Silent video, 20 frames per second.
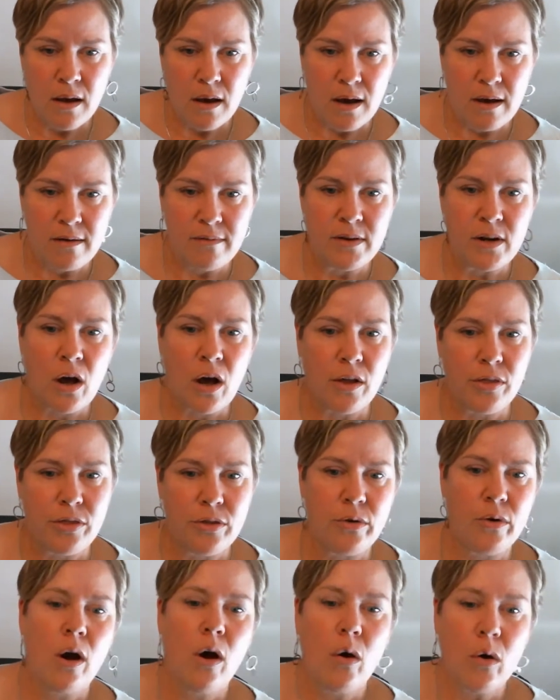of an
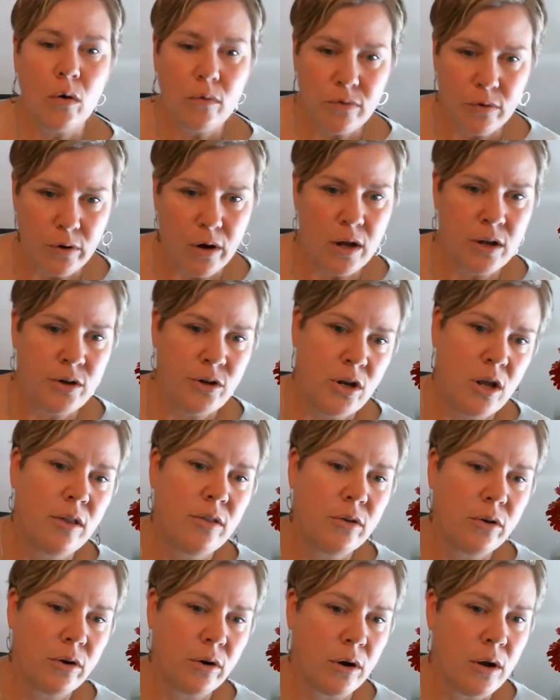author over
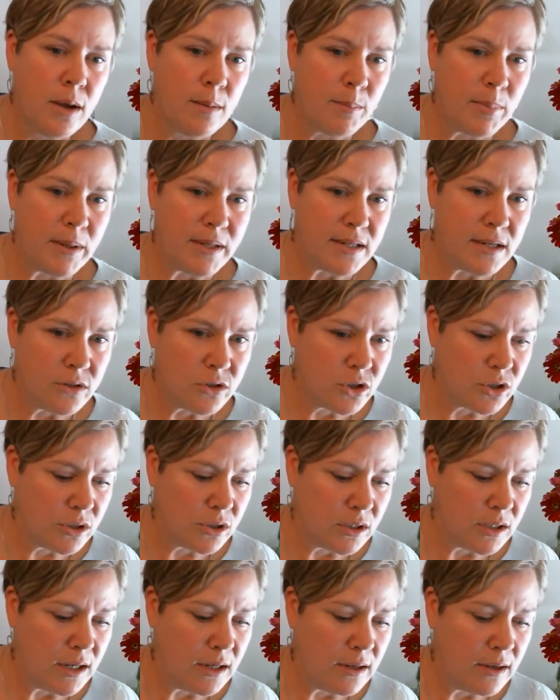another
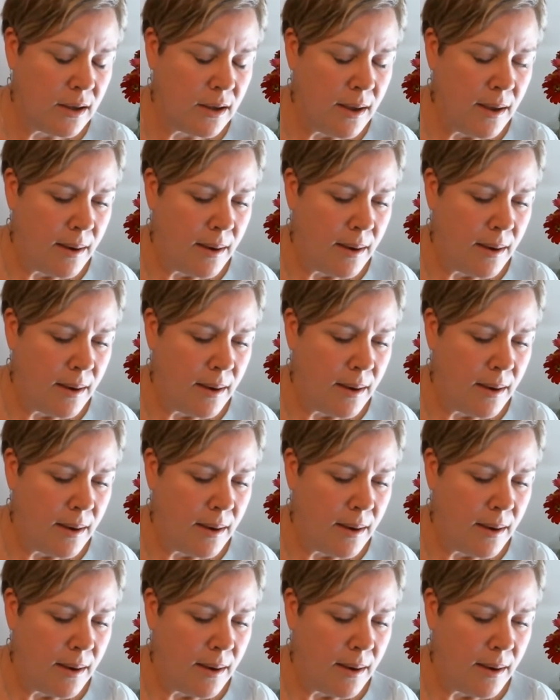potentially